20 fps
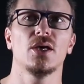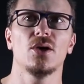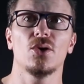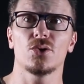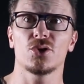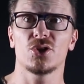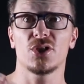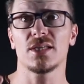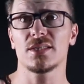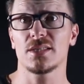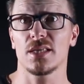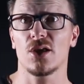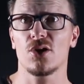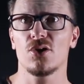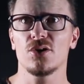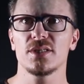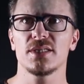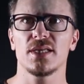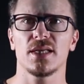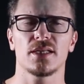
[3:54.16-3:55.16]
or just the
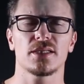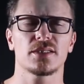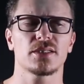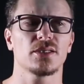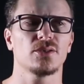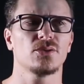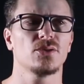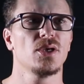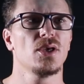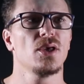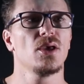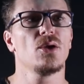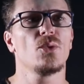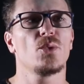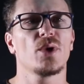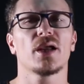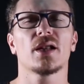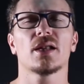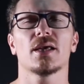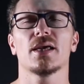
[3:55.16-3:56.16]
content at school,
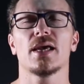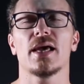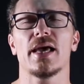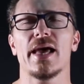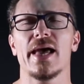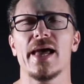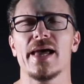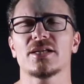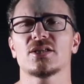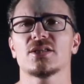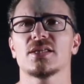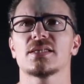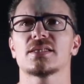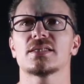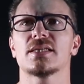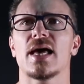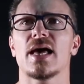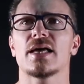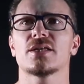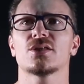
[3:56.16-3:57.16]
we're going to actually
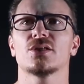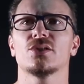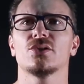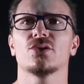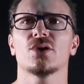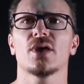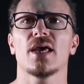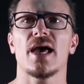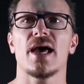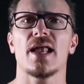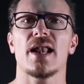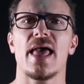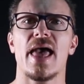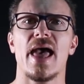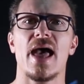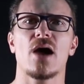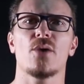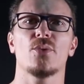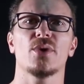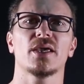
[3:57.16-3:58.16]
start to look at
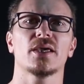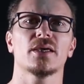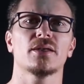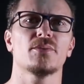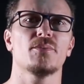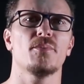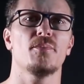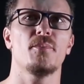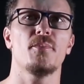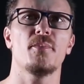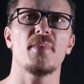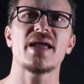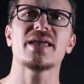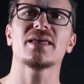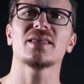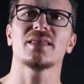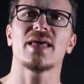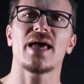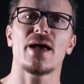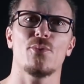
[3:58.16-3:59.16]
how we can
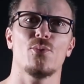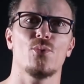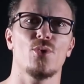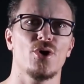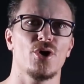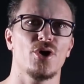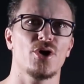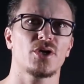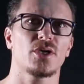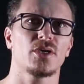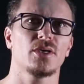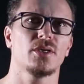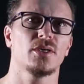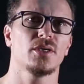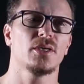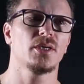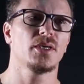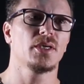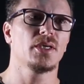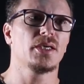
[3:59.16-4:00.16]
make that work
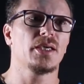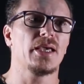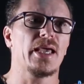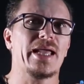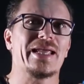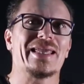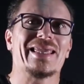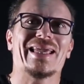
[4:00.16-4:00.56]
and